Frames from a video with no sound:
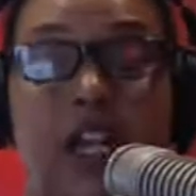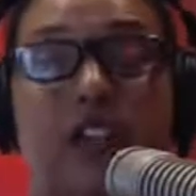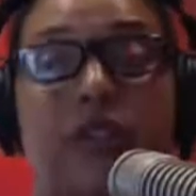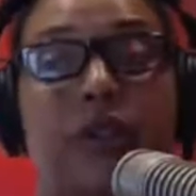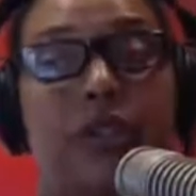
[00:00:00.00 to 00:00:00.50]

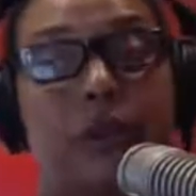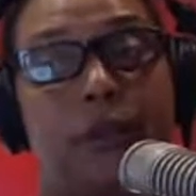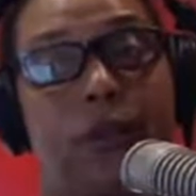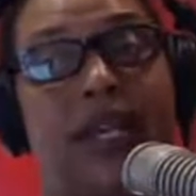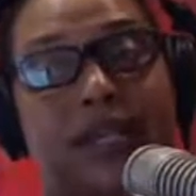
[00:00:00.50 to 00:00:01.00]
So the
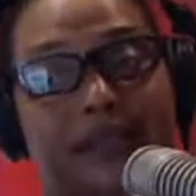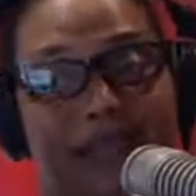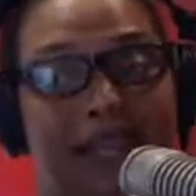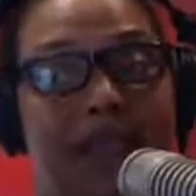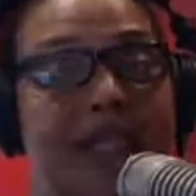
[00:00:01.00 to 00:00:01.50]
point is
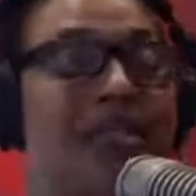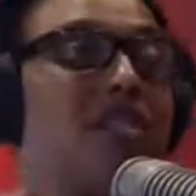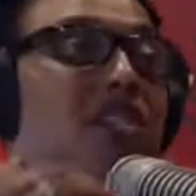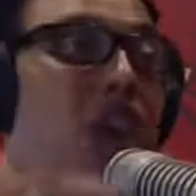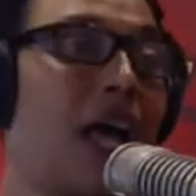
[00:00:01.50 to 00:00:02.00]
this, it's
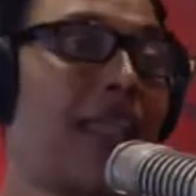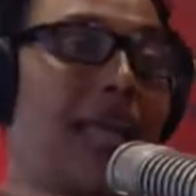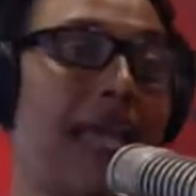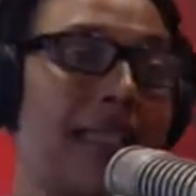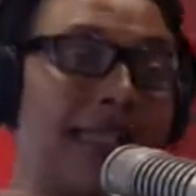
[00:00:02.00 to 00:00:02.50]
not
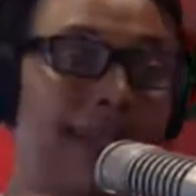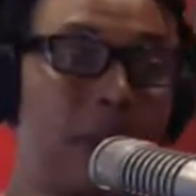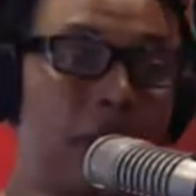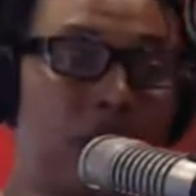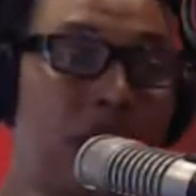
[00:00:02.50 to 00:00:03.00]
that
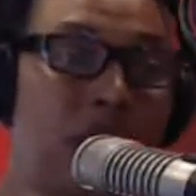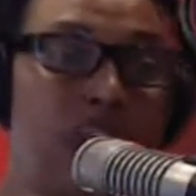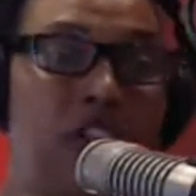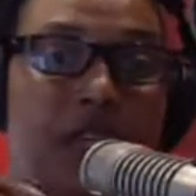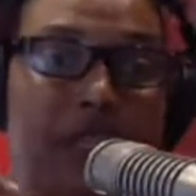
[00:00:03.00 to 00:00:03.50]
simple
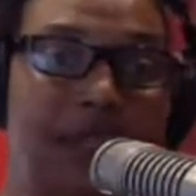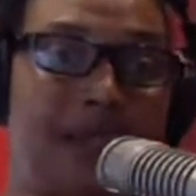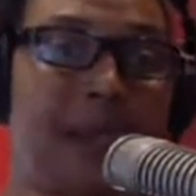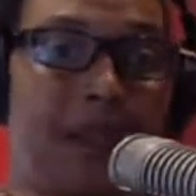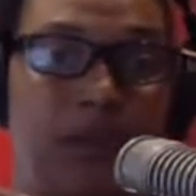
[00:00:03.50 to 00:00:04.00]
to
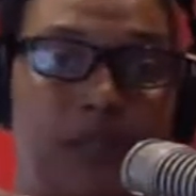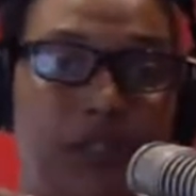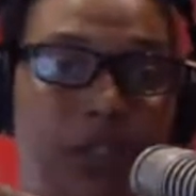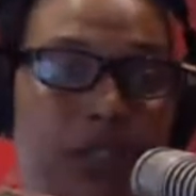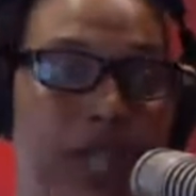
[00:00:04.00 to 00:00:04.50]
just
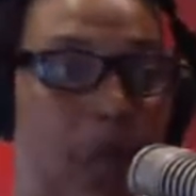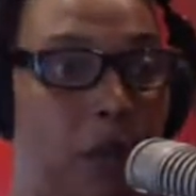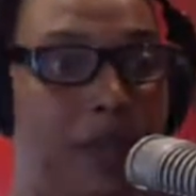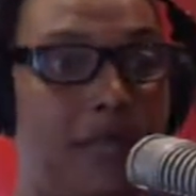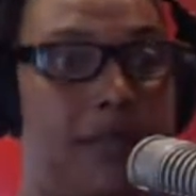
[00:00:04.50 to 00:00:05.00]

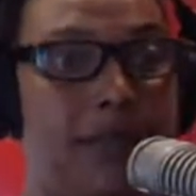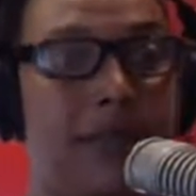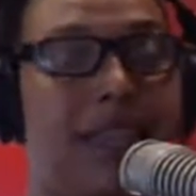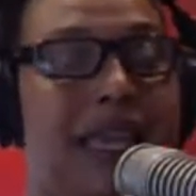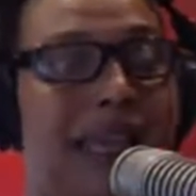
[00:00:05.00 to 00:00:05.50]
tell
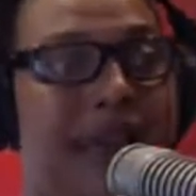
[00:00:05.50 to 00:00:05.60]
businesses they